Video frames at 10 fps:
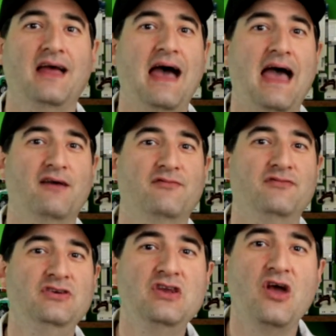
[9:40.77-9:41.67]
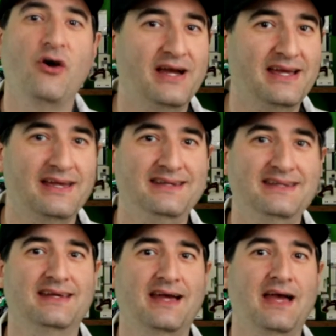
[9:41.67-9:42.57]
I have no
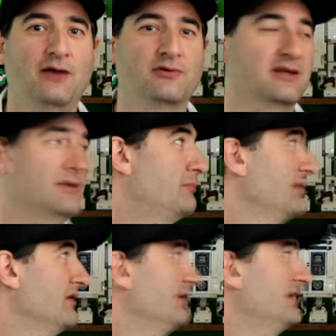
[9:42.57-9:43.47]
idea how we're going to build